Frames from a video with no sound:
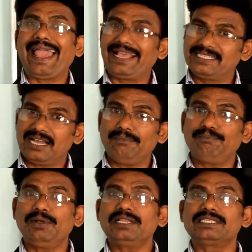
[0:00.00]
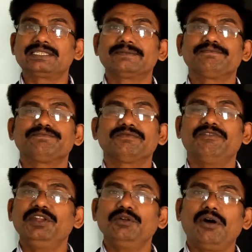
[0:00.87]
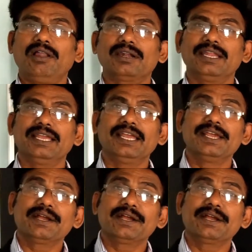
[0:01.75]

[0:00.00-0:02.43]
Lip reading: examples? We know already.